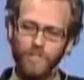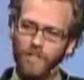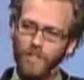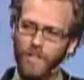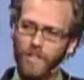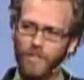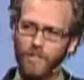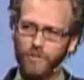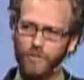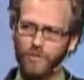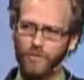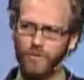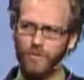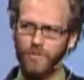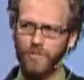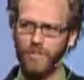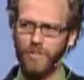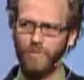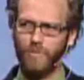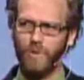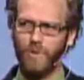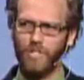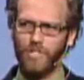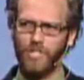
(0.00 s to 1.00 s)
There's a lot of
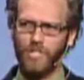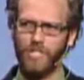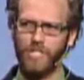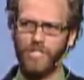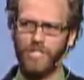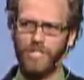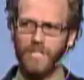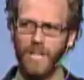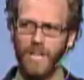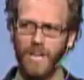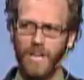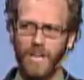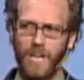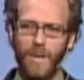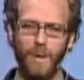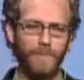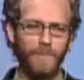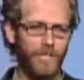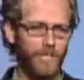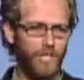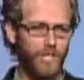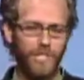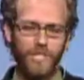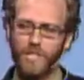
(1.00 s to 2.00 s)
truth in what she's saying. I
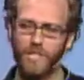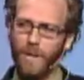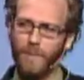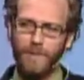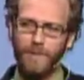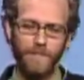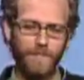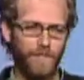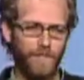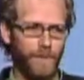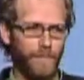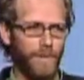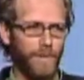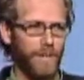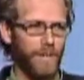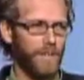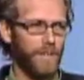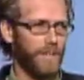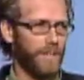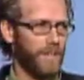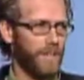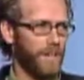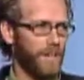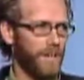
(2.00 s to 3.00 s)
mean, she's coming from